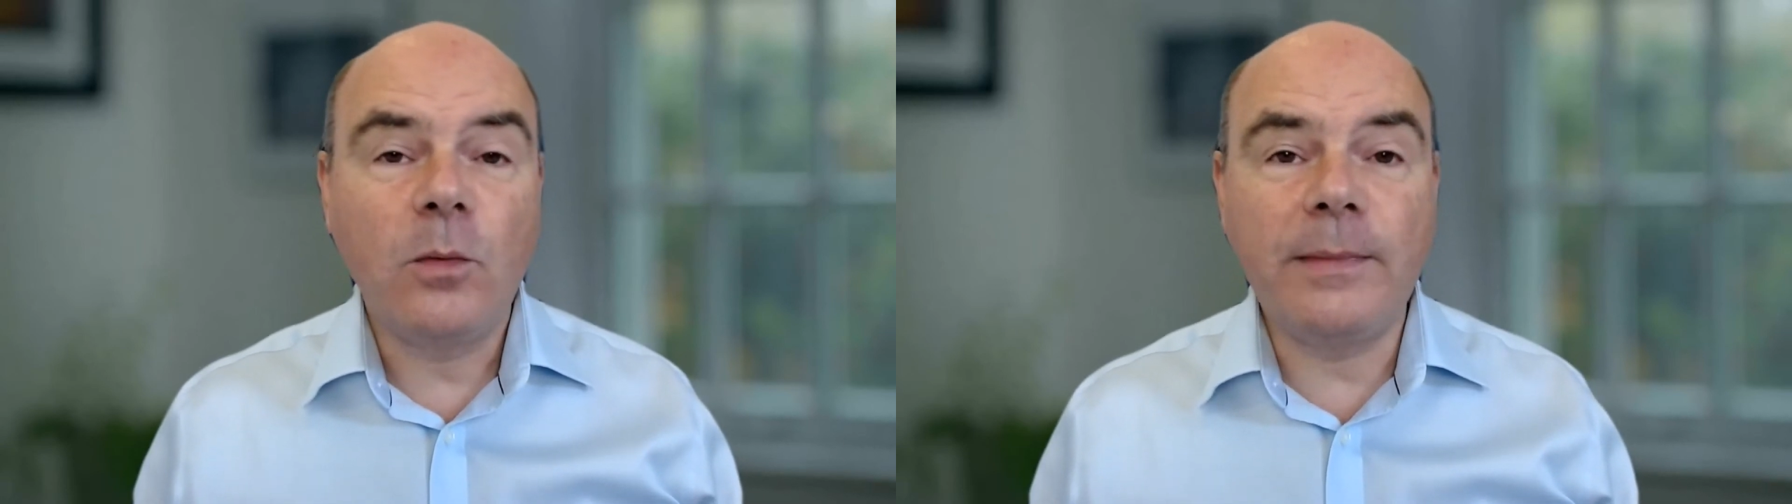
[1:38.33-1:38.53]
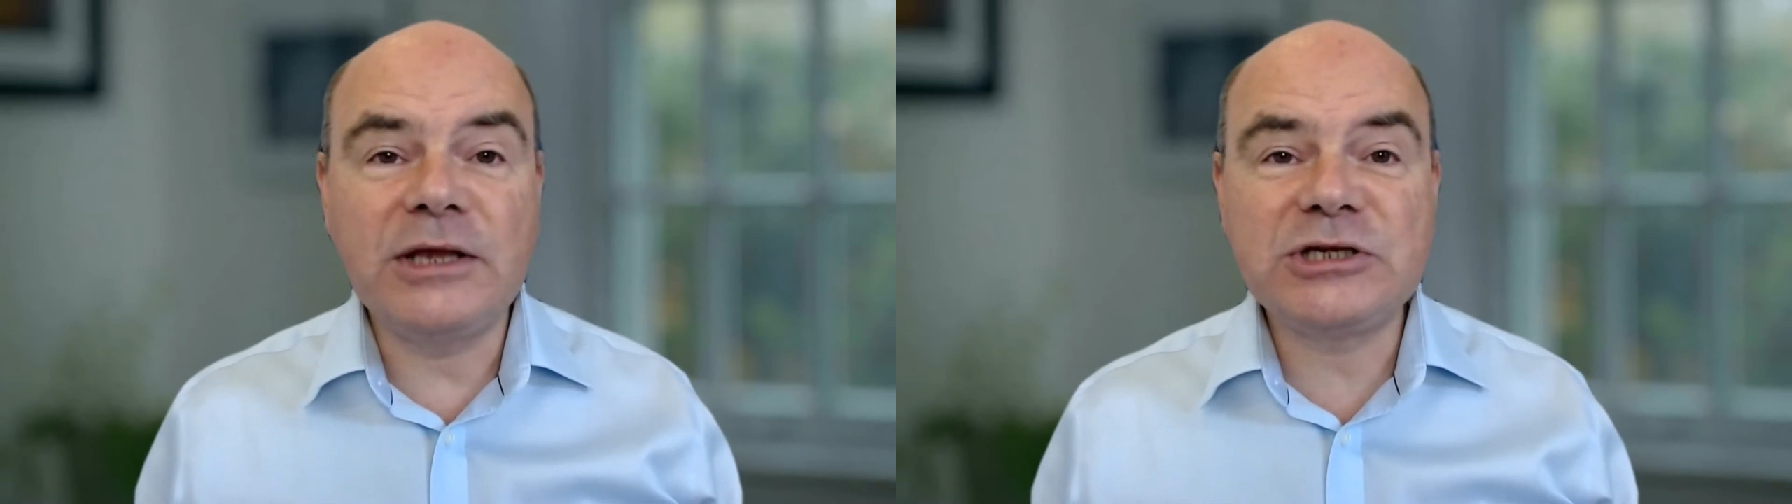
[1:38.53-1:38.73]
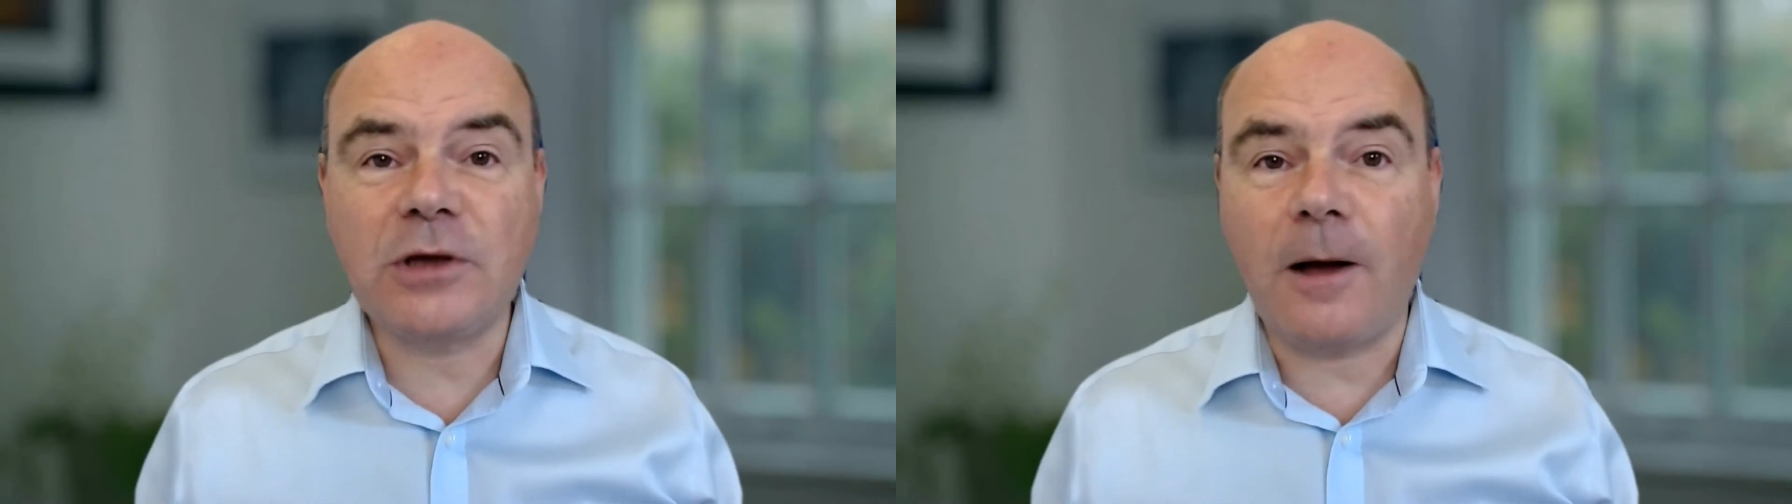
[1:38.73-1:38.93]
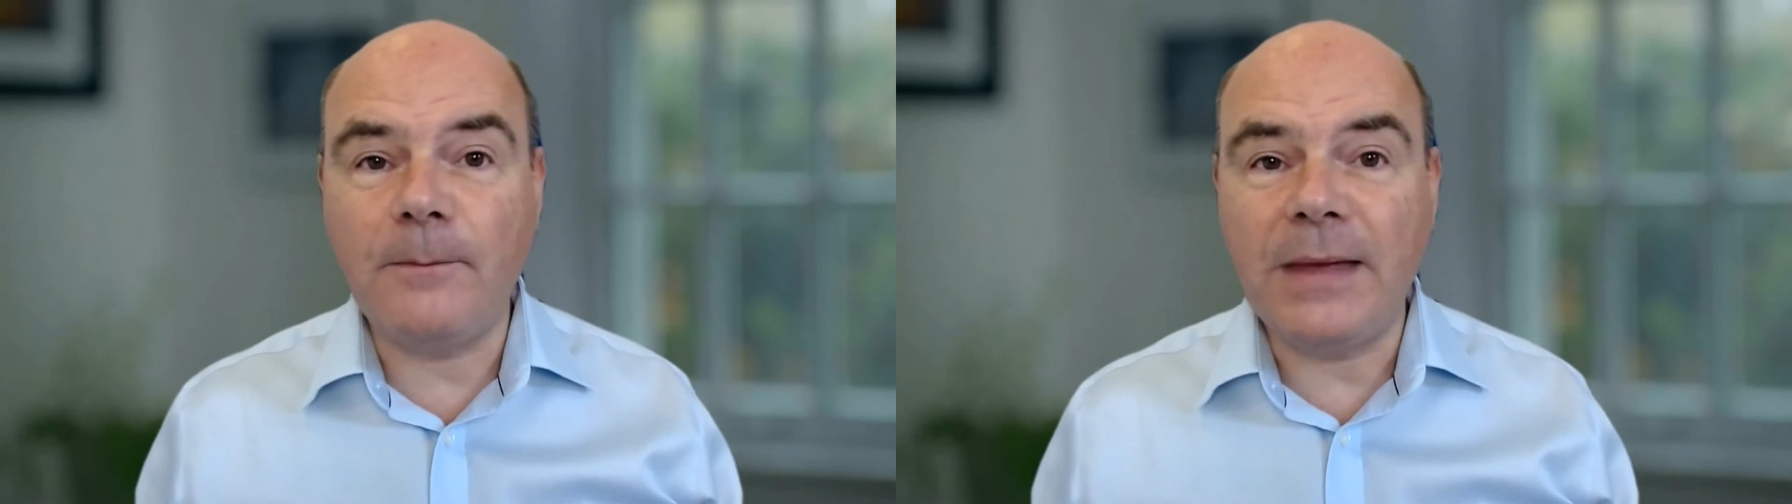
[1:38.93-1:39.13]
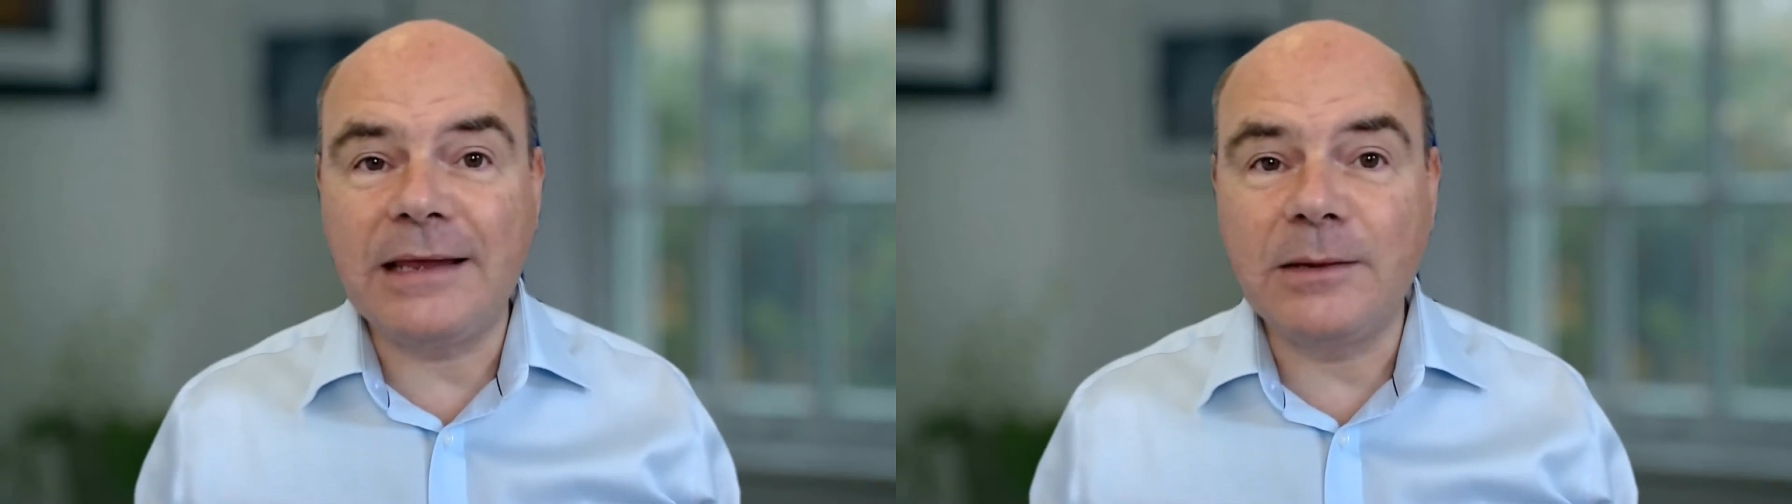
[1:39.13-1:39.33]
when they start
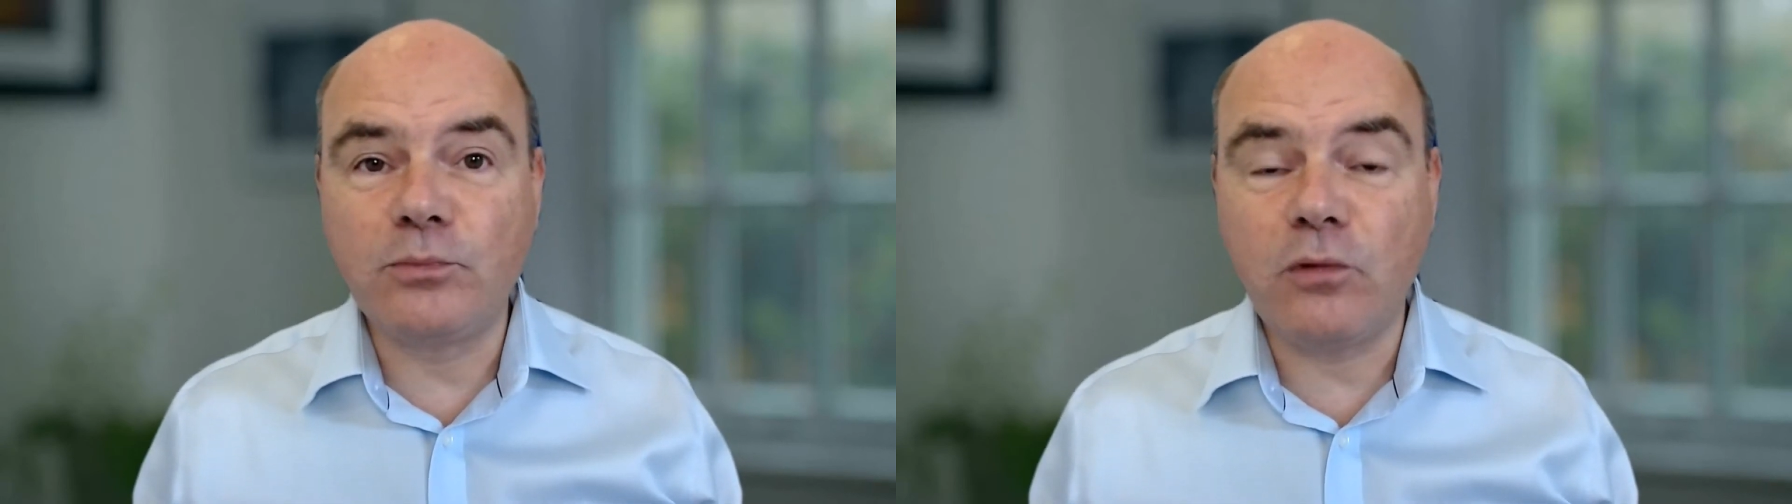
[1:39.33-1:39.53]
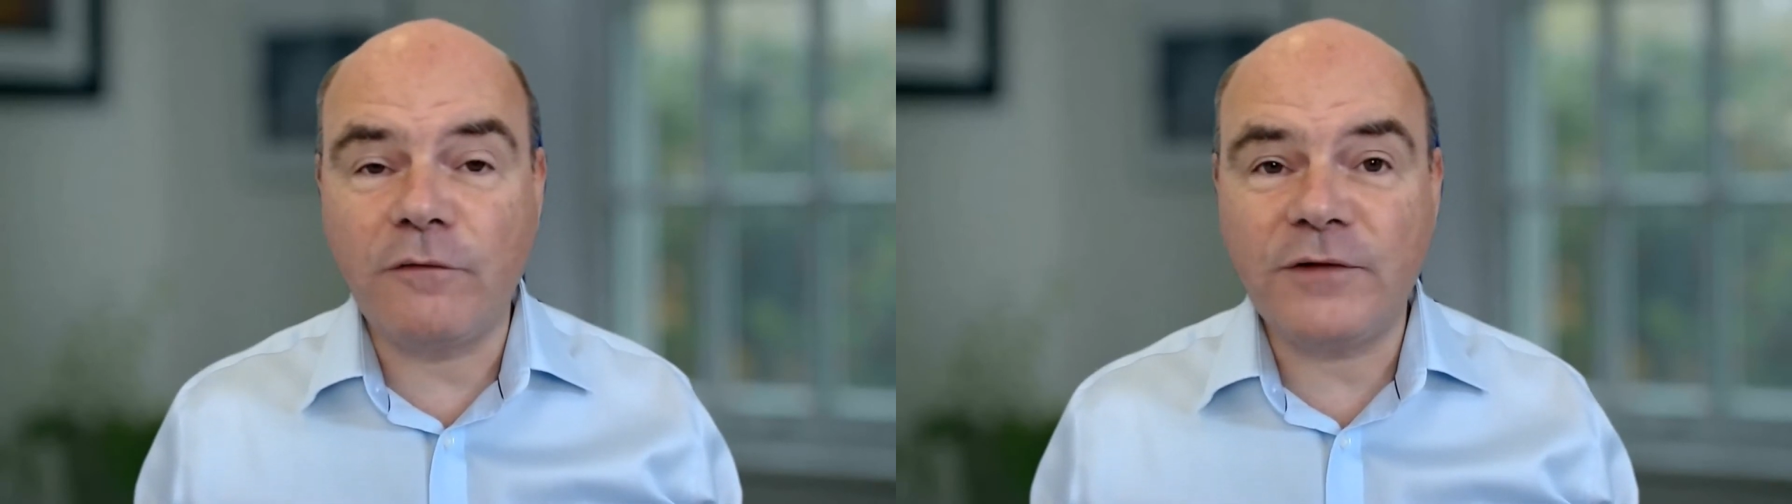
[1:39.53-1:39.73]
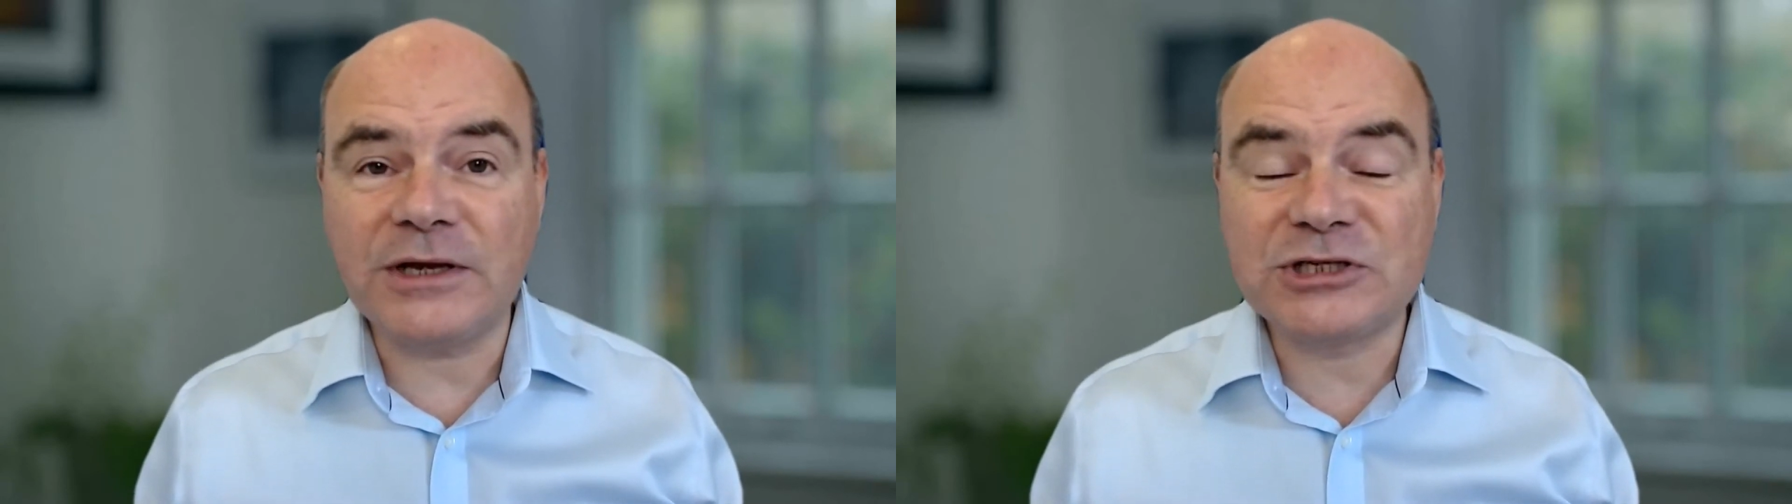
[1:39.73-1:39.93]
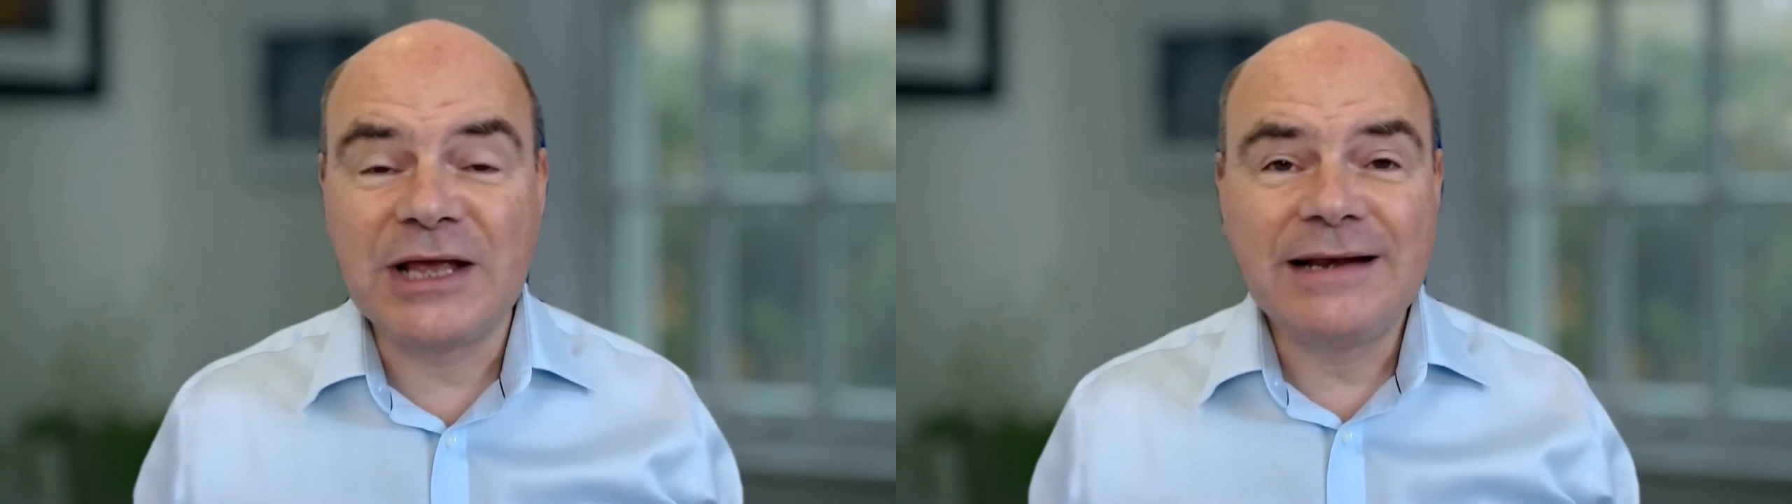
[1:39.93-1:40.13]
making profits.